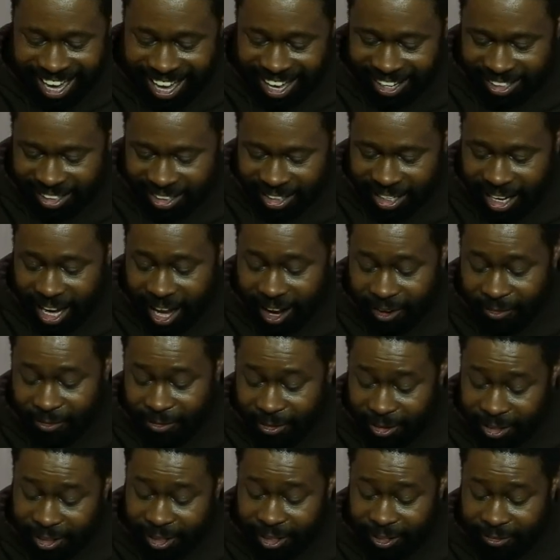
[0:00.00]
until I
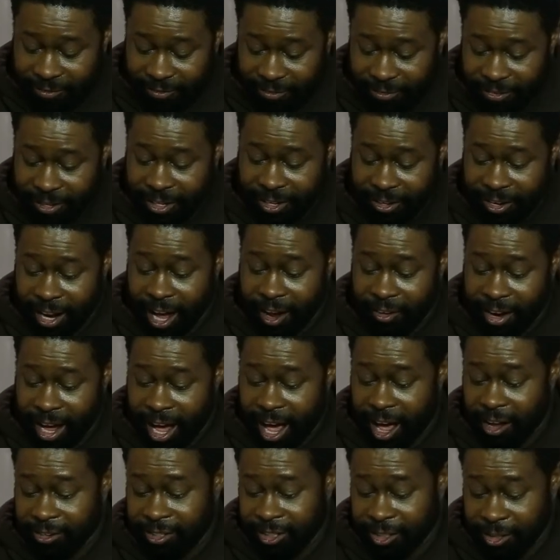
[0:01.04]
really figured out
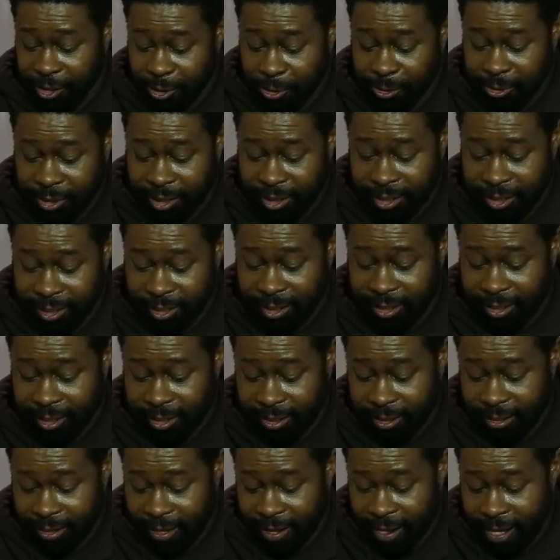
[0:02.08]
how to use this thing.
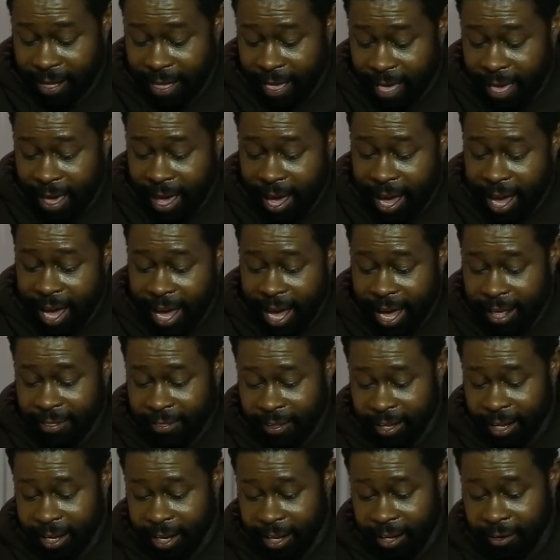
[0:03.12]
And
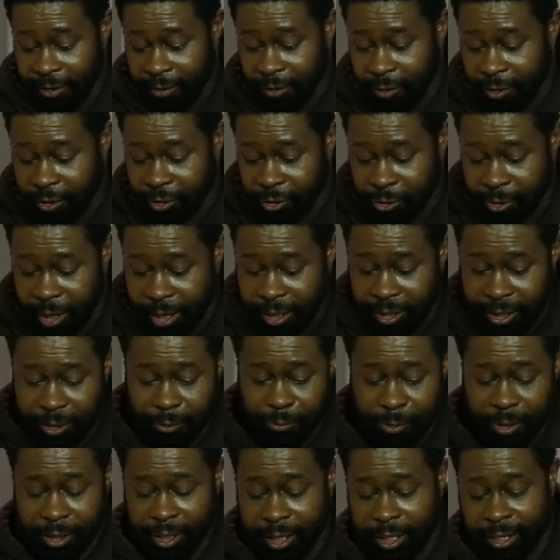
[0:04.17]
then
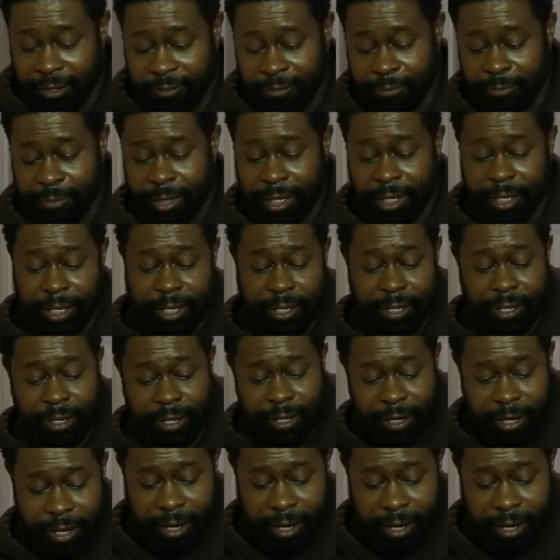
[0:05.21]
Tracey would give me